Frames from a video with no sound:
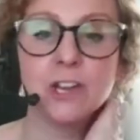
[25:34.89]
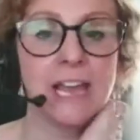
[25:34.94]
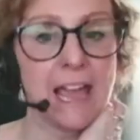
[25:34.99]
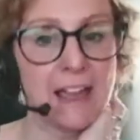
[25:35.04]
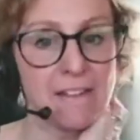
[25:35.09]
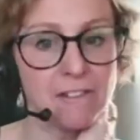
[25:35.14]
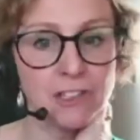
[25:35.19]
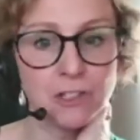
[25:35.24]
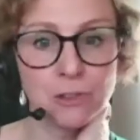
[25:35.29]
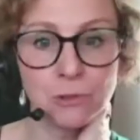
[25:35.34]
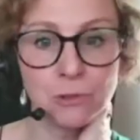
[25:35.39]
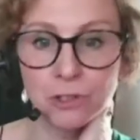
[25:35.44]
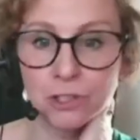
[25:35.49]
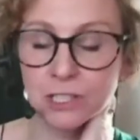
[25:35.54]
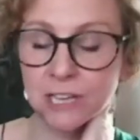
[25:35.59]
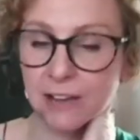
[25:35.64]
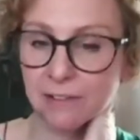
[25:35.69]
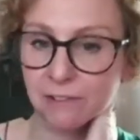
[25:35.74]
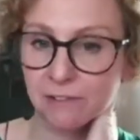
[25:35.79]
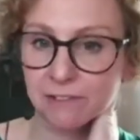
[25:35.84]
every school
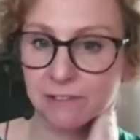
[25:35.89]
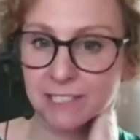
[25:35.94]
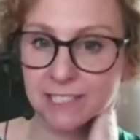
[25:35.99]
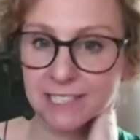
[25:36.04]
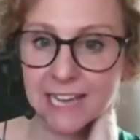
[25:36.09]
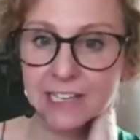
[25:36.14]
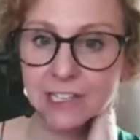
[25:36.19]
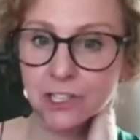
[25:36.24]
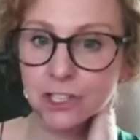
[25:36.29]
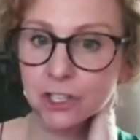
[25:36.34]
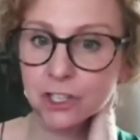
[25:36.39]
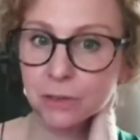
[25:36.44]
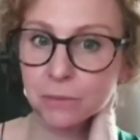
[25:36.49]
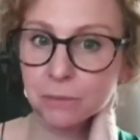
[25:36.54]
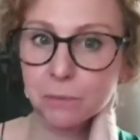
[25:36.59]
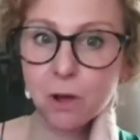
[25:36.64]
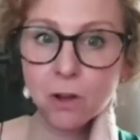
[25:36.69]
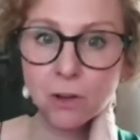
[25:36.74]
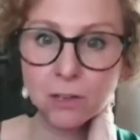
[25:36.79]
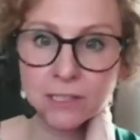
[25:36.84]
should have a retention
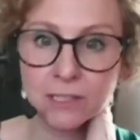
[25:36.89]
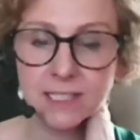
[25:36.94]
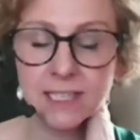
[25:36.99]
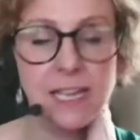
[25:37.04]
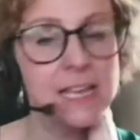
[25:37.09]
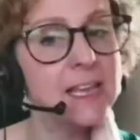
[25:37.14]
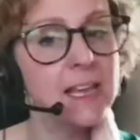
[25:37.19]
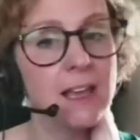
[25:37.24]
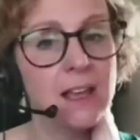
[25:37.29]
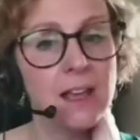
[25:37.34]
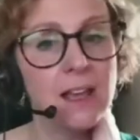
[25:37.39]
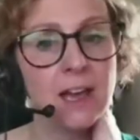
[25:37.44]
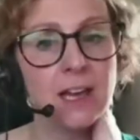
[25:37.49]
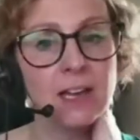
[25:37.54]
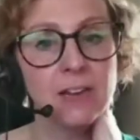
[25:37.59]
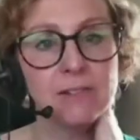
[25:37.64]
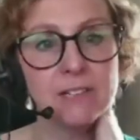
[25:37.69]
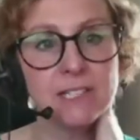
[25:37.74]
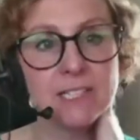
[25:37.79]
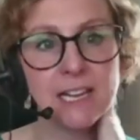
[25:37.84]
policy
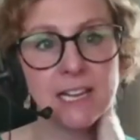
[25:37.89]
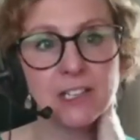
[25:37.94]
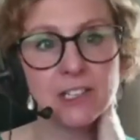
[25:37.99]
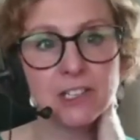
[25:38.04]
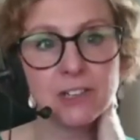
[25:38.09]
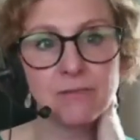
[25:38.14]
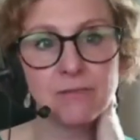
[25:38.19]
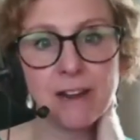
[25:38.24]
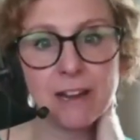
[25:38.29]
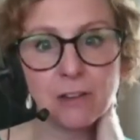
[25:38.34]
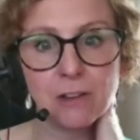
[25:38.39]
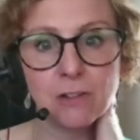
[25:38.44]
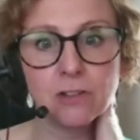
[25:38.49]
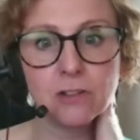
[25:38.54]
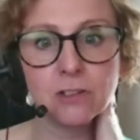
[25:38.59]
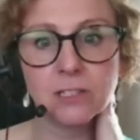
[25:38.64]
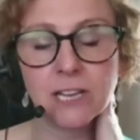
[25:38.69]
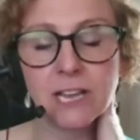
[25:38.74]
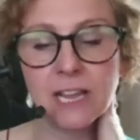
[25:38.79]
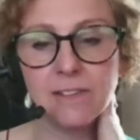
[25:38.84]
and a retention record.